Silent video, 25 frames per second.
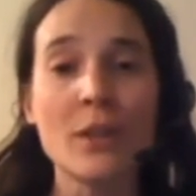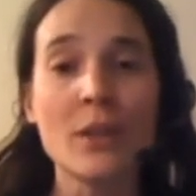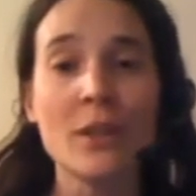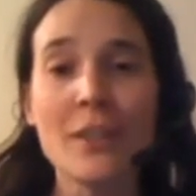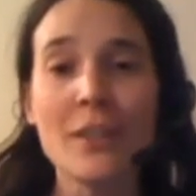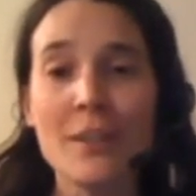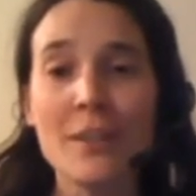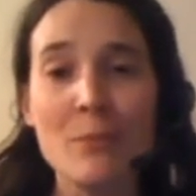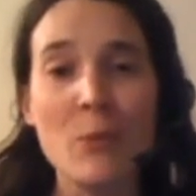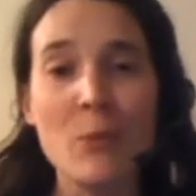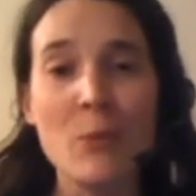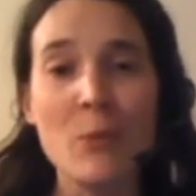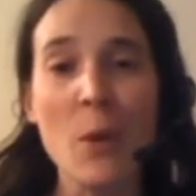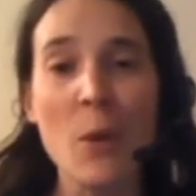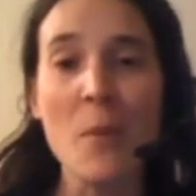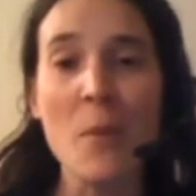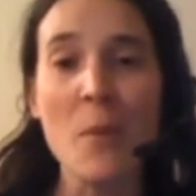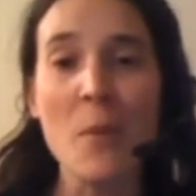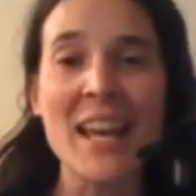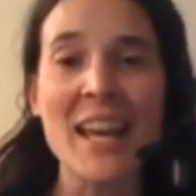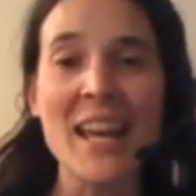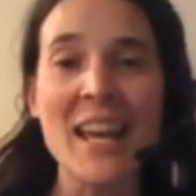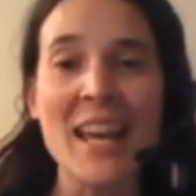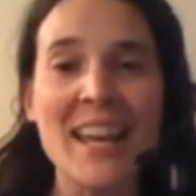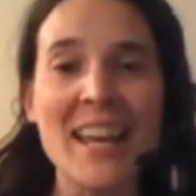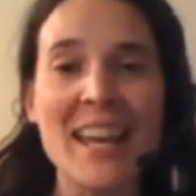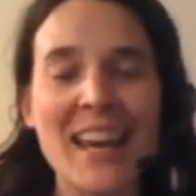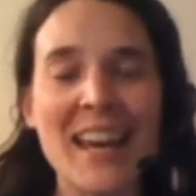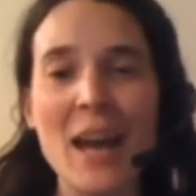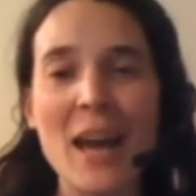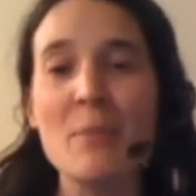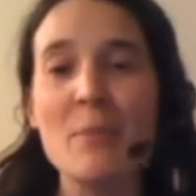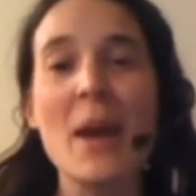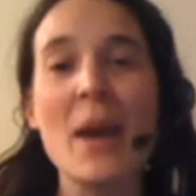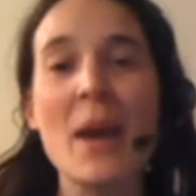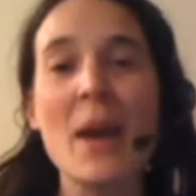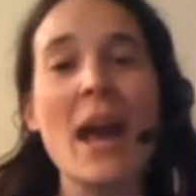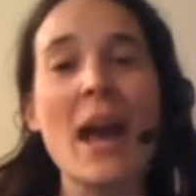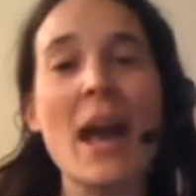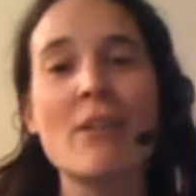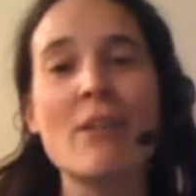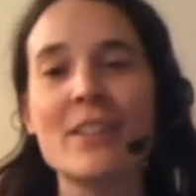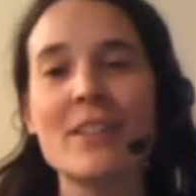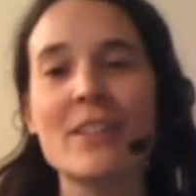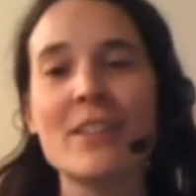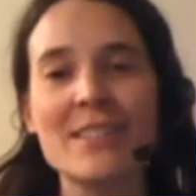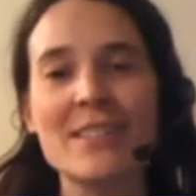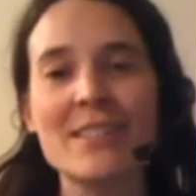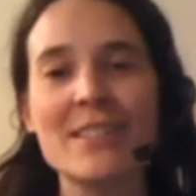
probably, and parents,